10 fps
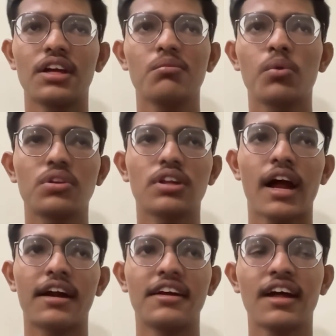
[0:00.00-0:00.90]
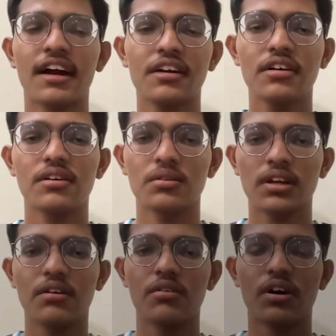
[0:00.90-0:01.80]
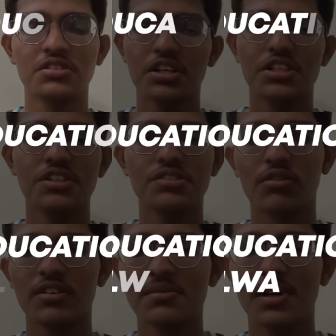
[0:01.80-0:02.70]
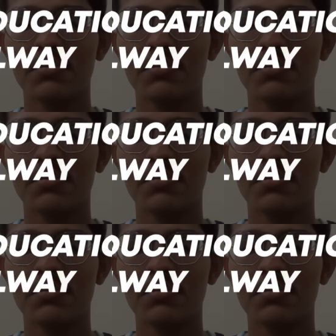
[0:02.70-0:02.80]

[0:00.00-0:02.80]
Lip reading: take both hand in hand. Like, education is always my